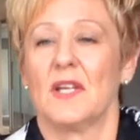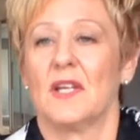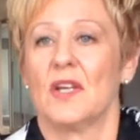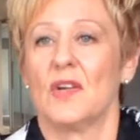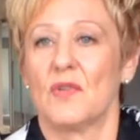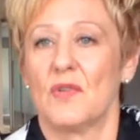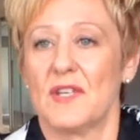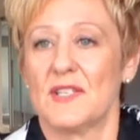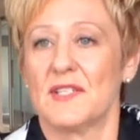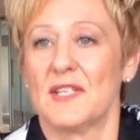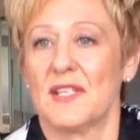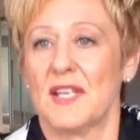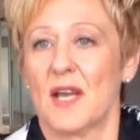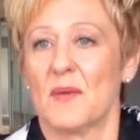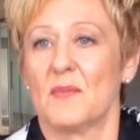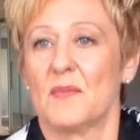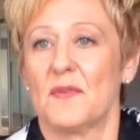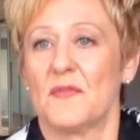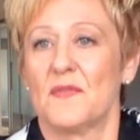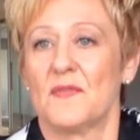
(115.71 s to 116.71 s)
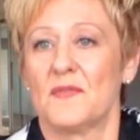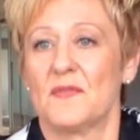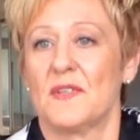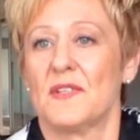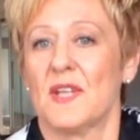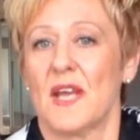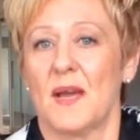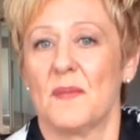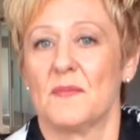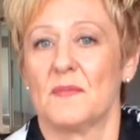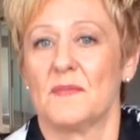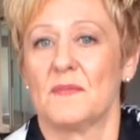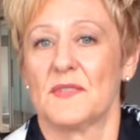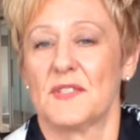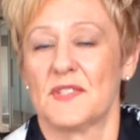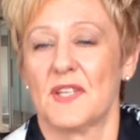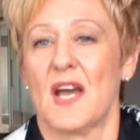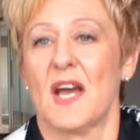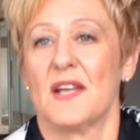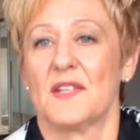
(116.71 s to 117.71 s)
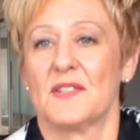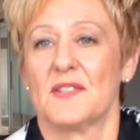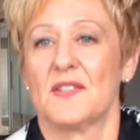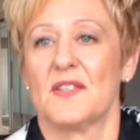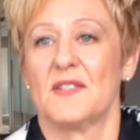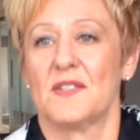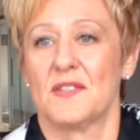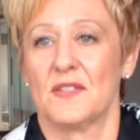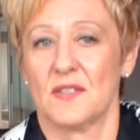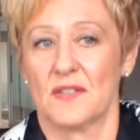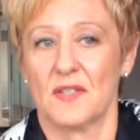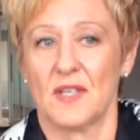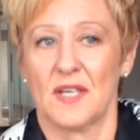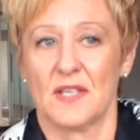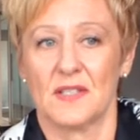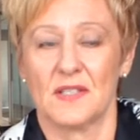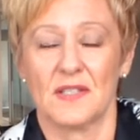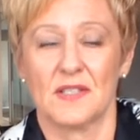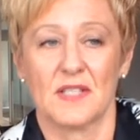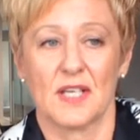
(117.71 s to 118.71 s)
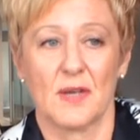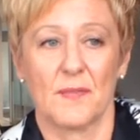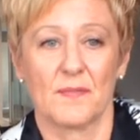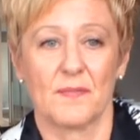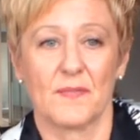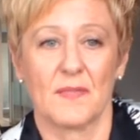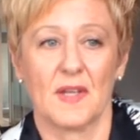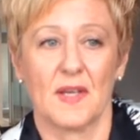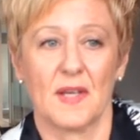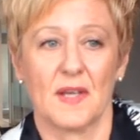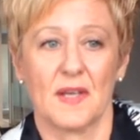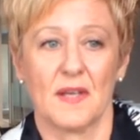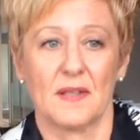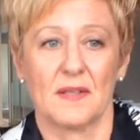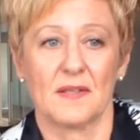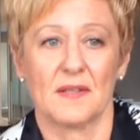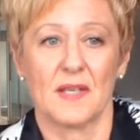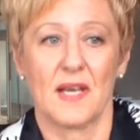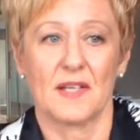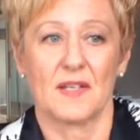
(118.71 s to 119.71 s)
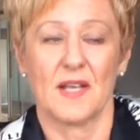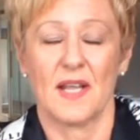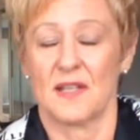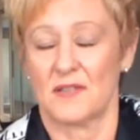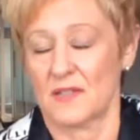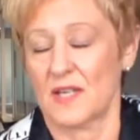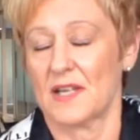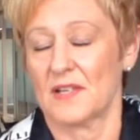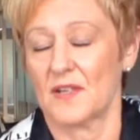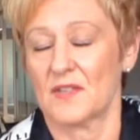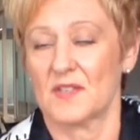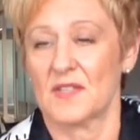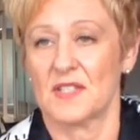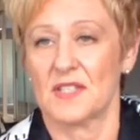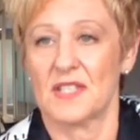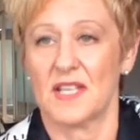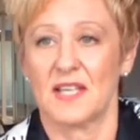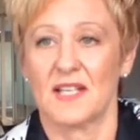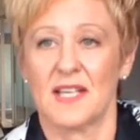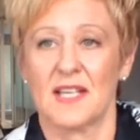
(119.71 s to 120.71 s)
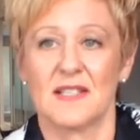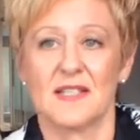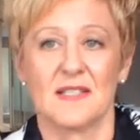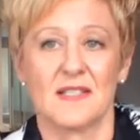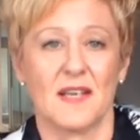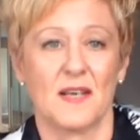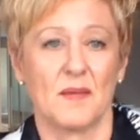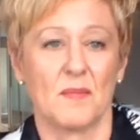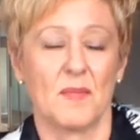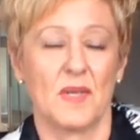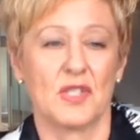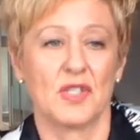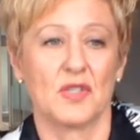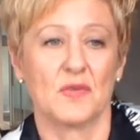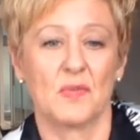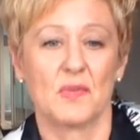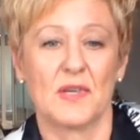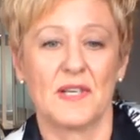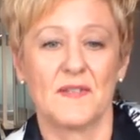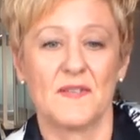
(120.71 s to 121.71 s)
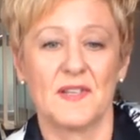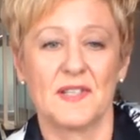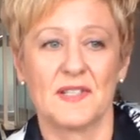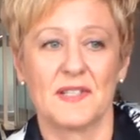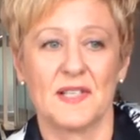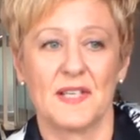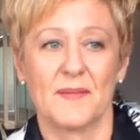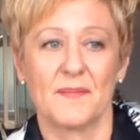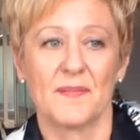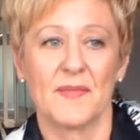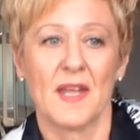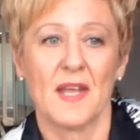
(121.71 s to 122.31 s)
increasing number of sciences and diagnostic techniques, as I mentioned previously.